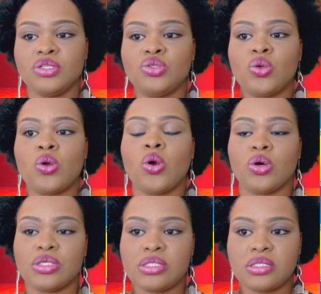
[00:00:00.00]
to
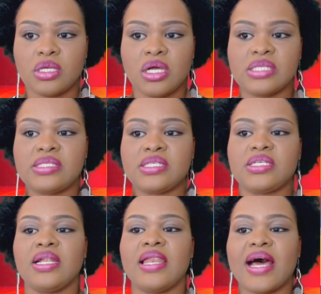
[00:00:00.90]
cause
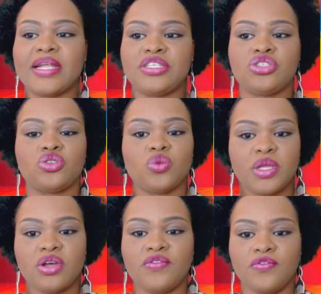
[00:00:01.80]
such a large
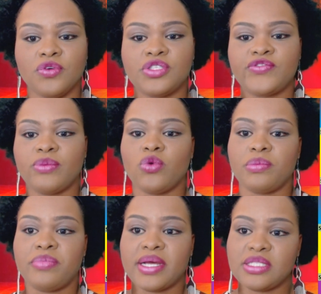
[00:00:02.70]
sway of votes from
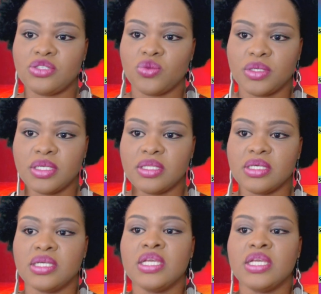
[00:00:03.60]
one party to another.